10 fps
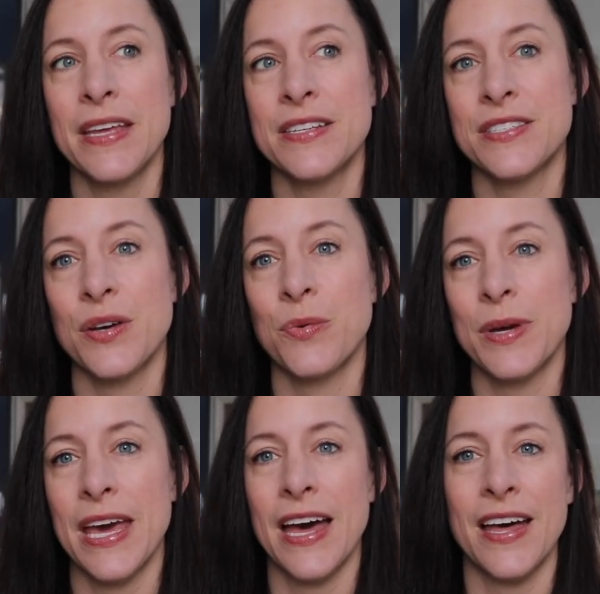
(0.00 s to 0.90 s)
So
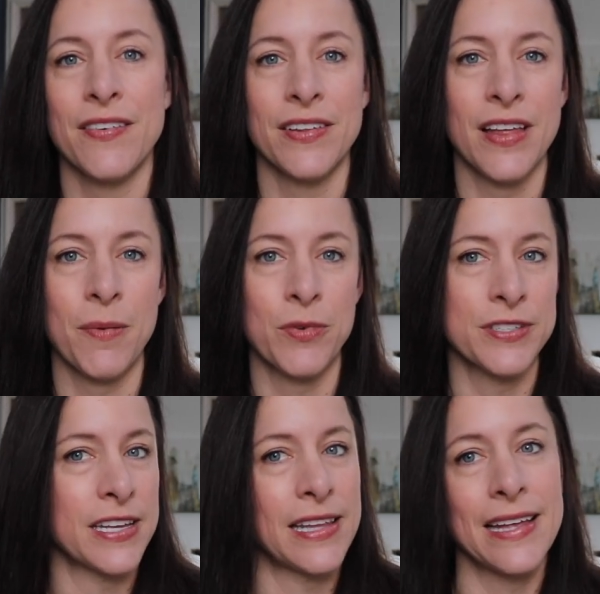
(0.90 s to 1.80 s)
we have a lot more
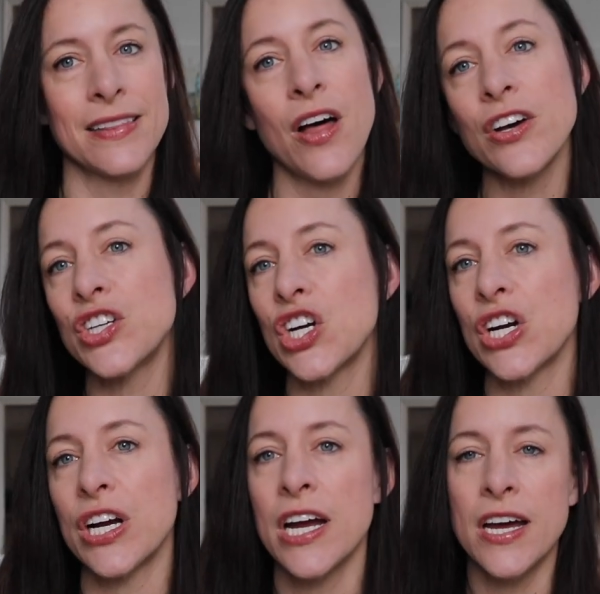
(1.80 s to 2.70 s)
daylight
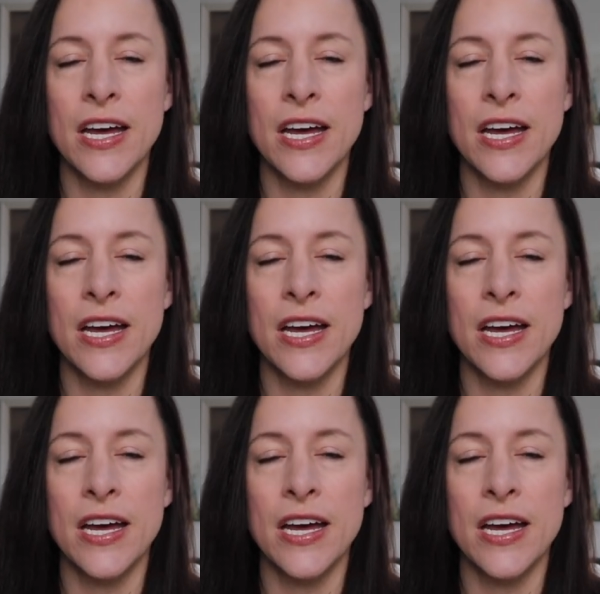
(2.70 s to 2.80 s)
longer.